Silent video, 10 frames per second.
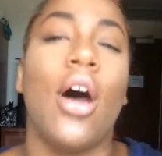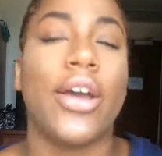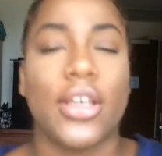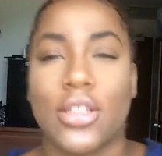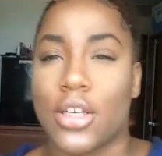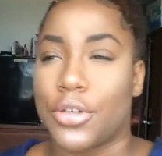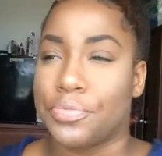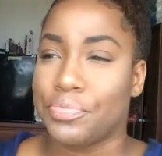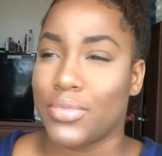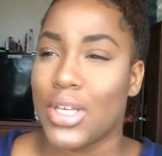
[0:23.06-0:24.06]
okay,
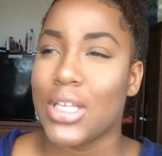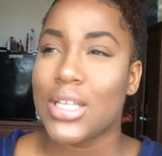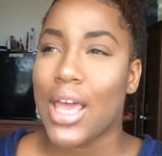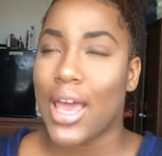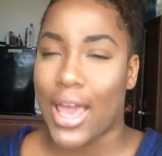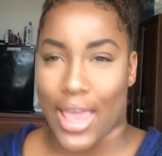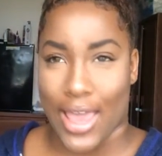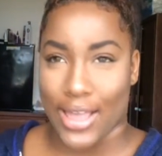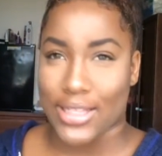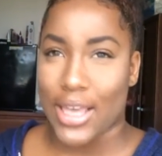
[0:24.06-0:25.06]
so this
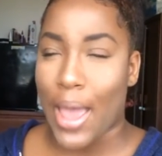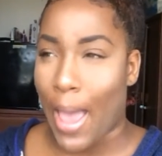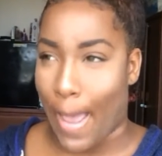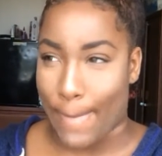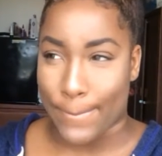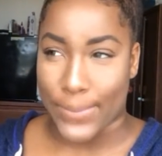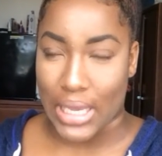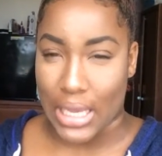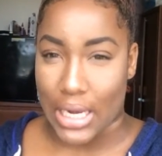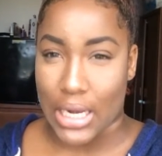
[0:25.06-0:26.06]
had to
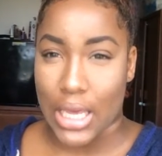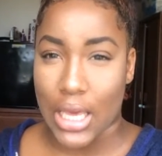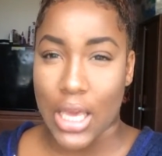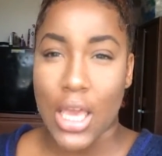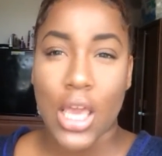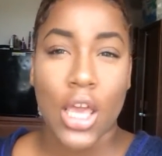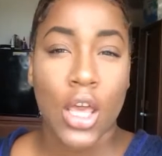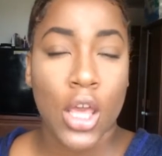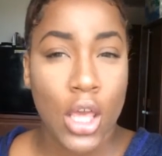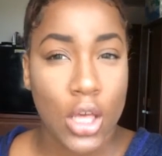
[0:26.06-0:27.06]
happen.
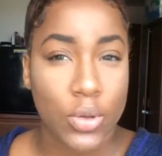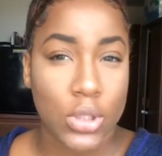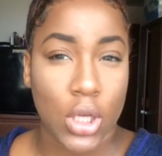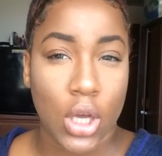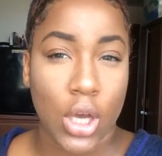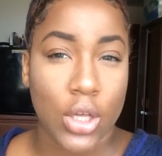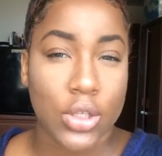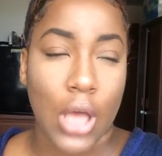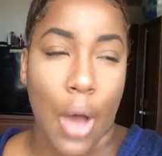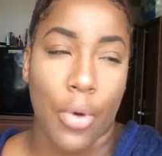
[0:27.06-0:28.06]
It was long ago,
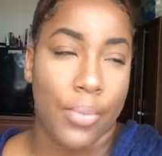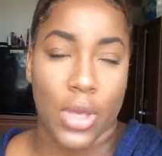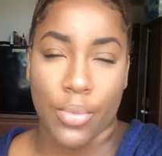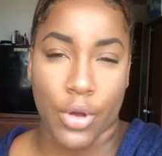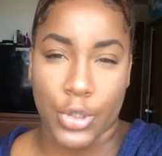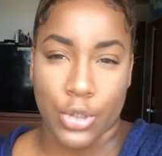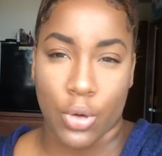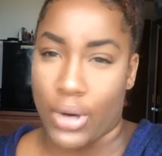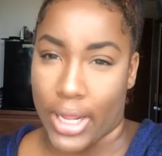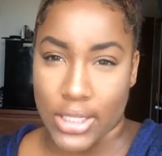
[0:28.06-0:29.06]
so I won't be
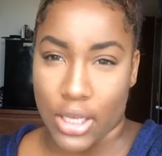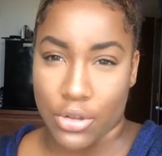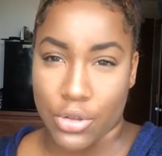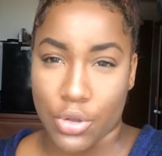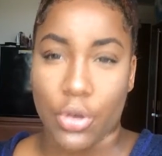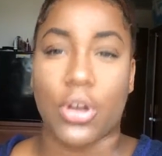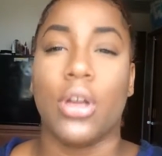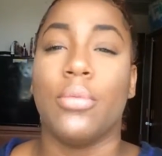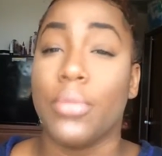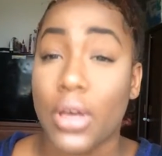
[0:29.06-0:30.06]
emotional when I tell the
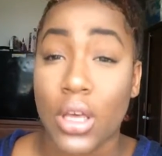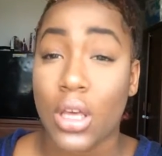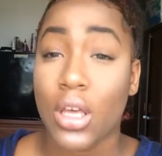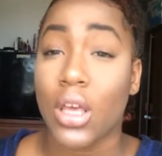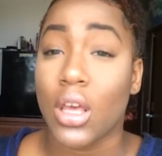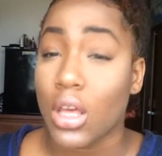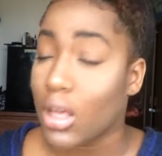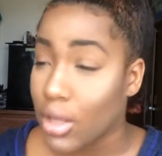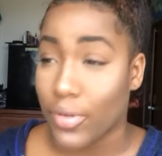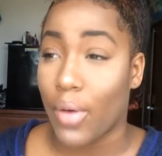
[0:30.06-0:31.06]
story, but
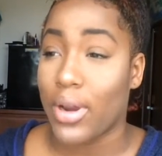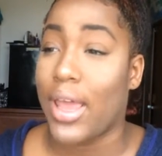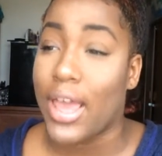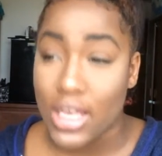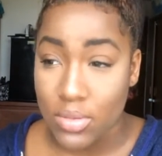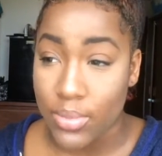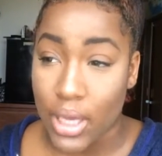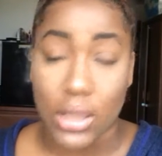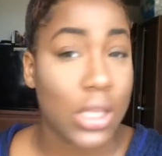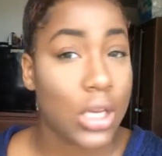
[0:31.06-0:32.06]
if y'all would have asked me
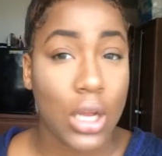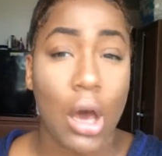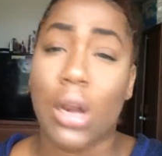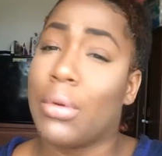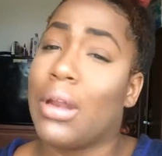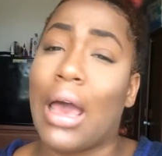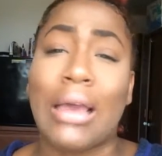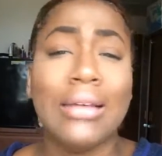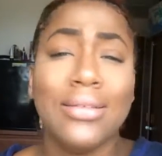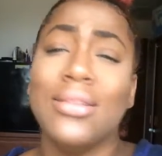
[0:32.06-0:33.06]
back then, I would have been like,